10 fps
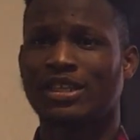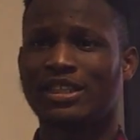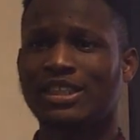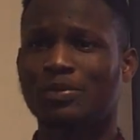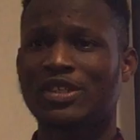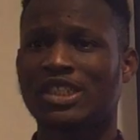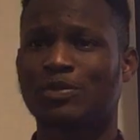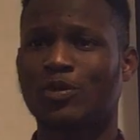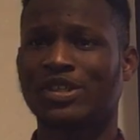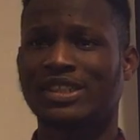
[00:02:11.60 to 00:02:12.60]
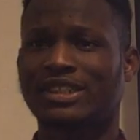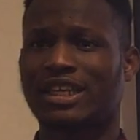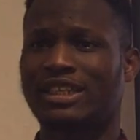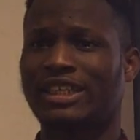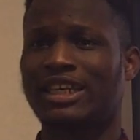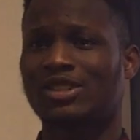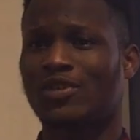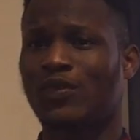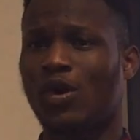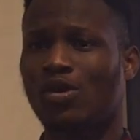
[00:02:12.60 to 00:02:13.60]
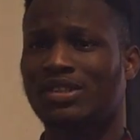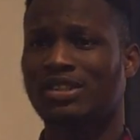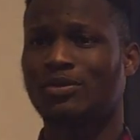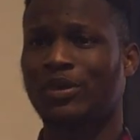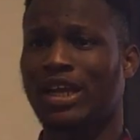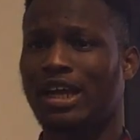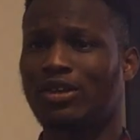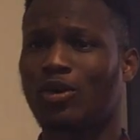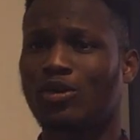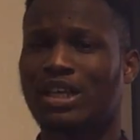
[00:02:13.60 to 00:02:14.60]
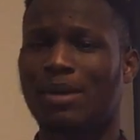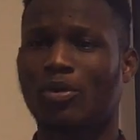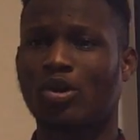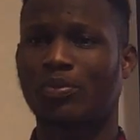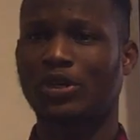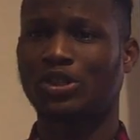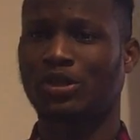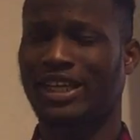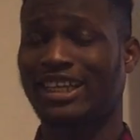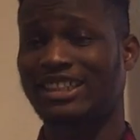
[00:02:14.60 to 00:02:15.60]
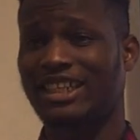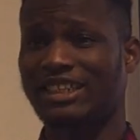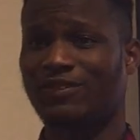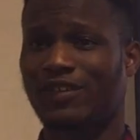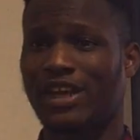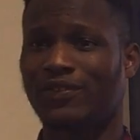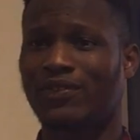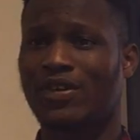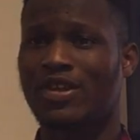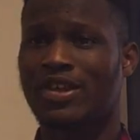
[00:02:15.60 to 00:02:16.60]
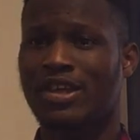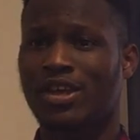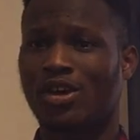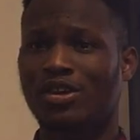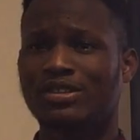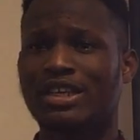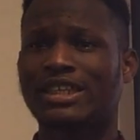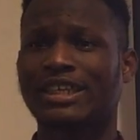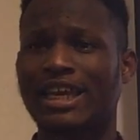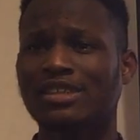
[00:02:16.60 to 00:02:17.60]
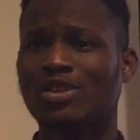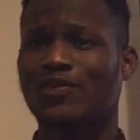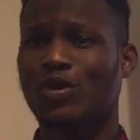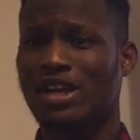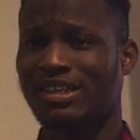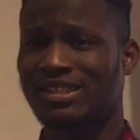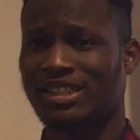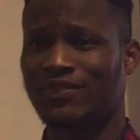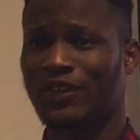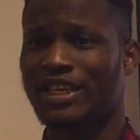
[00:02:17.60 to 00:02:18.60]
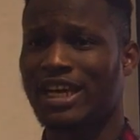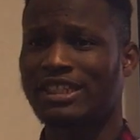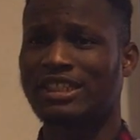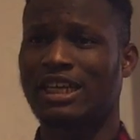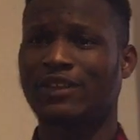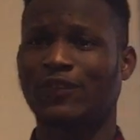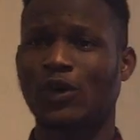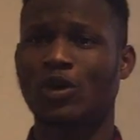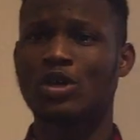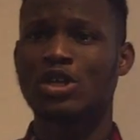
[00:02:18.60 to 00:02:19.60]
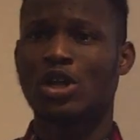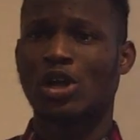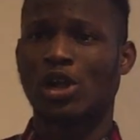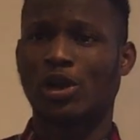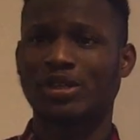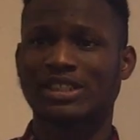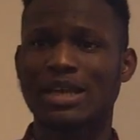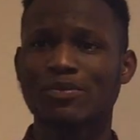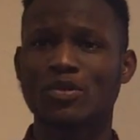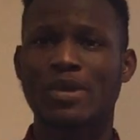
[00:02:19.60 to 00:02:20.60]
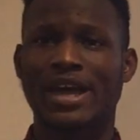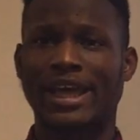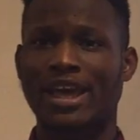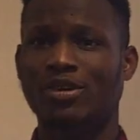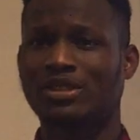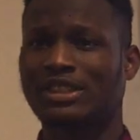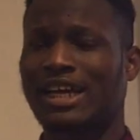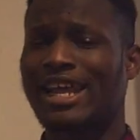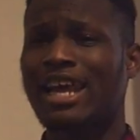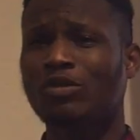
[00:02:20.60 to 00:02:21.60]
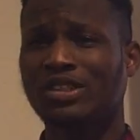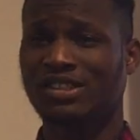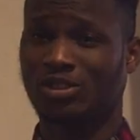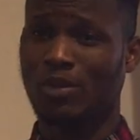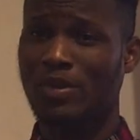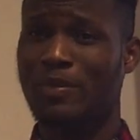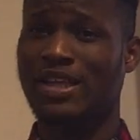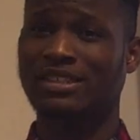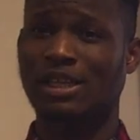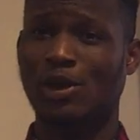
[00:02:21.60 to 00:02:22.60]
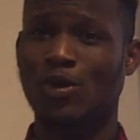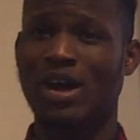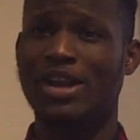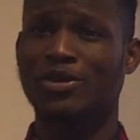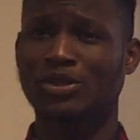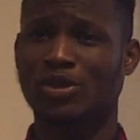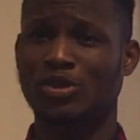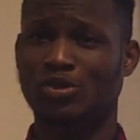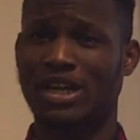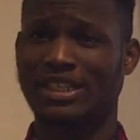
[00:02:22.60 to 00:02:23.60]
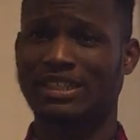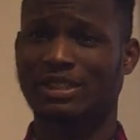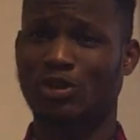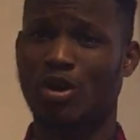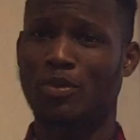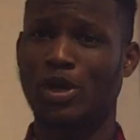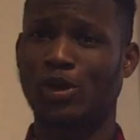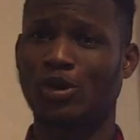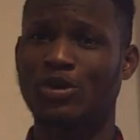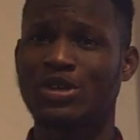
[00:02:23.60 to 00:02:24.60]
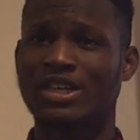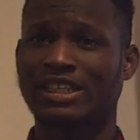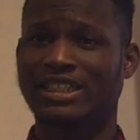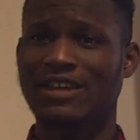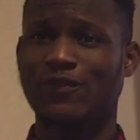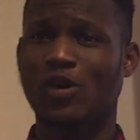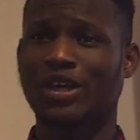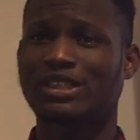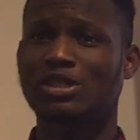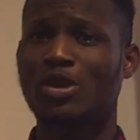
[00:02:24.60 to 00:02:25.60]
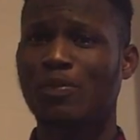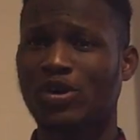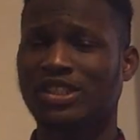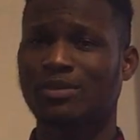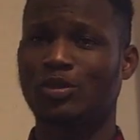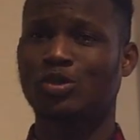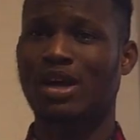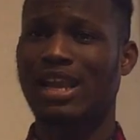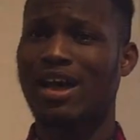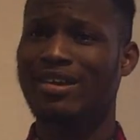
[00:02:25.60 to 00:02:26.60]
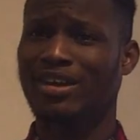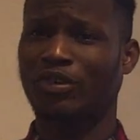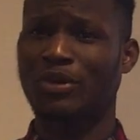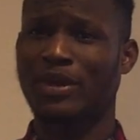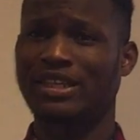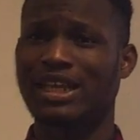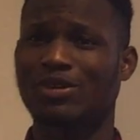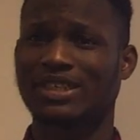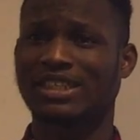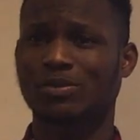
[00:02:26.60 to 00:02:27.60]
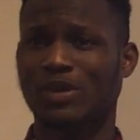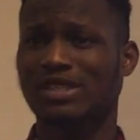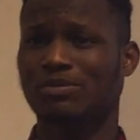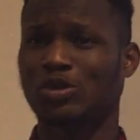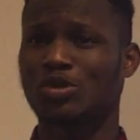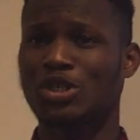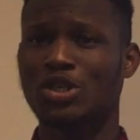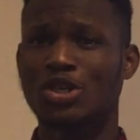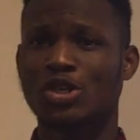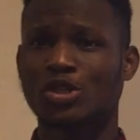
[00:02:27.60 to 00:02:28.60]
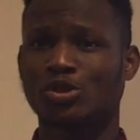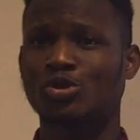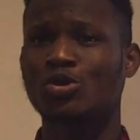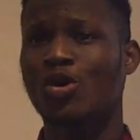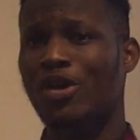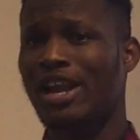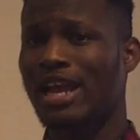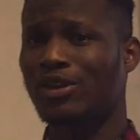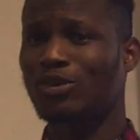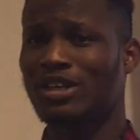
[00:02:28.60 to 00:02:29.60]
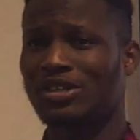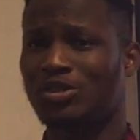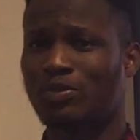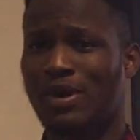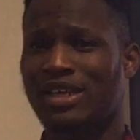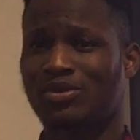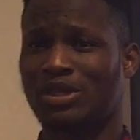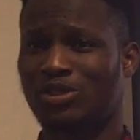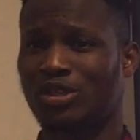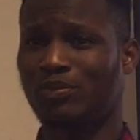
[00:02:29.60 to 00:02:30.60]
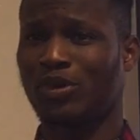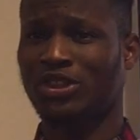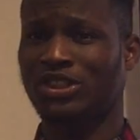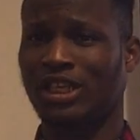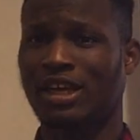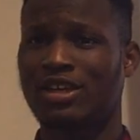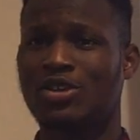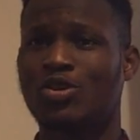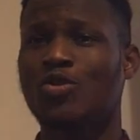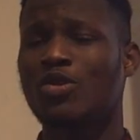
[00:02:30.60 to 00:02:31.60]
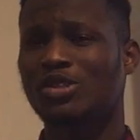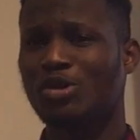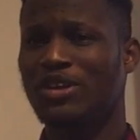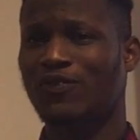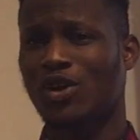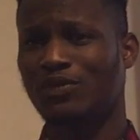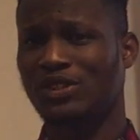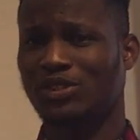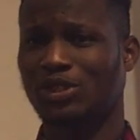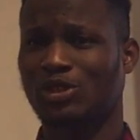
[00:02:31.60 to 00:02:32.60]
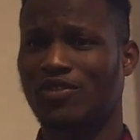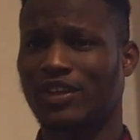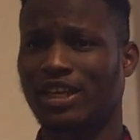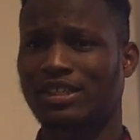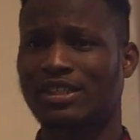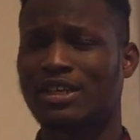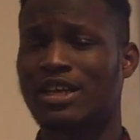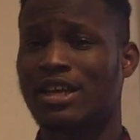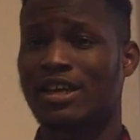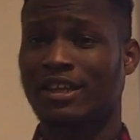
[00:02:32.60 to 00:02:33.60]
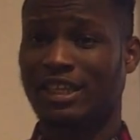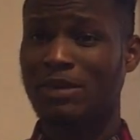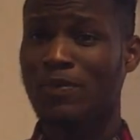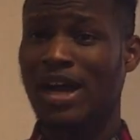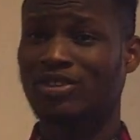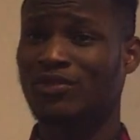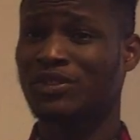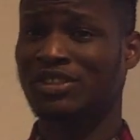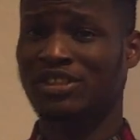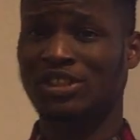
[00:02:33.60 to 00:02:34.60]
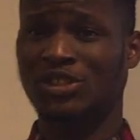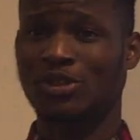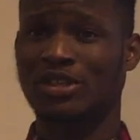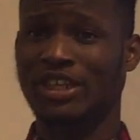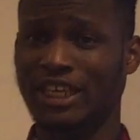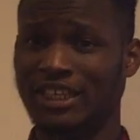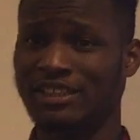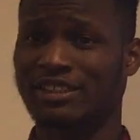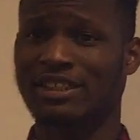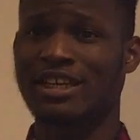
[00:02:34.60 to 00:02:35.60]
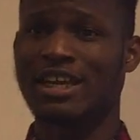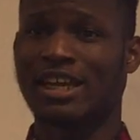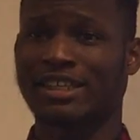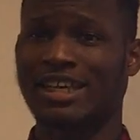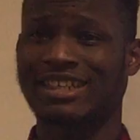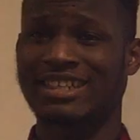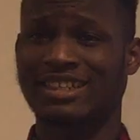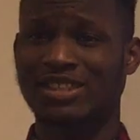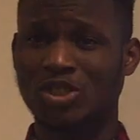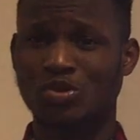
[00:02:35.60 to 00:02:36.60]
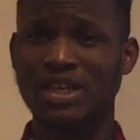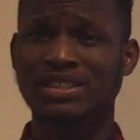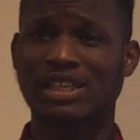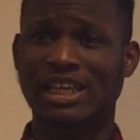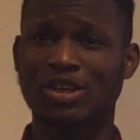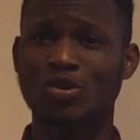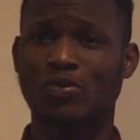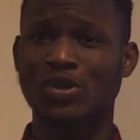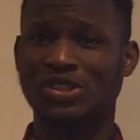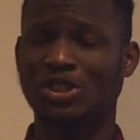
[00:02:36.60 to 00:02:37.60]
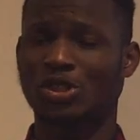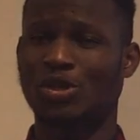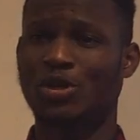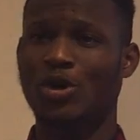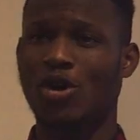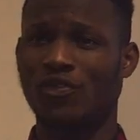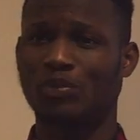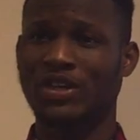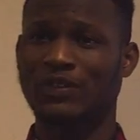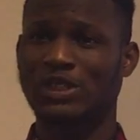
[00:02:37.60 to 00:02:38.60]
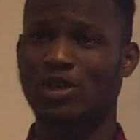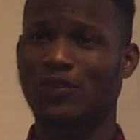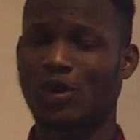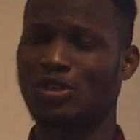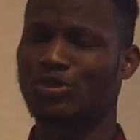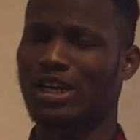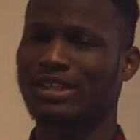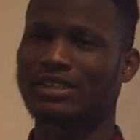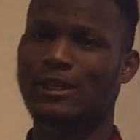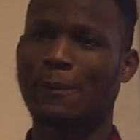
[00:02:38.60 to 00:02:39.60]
This principle was stated in the case of Old and Oldham Corporation 1885. Also, in the case of Ron and Steven 1994, Lord Templeman held that equity supplements the law and not contradicts the common law. Therefore, it's not possible to allow an agreement that was expressed between two current landowners to pass to a third purchaser who was not involved in such covenants. The impact of this decision is that there is a strict legal position of privity of contract.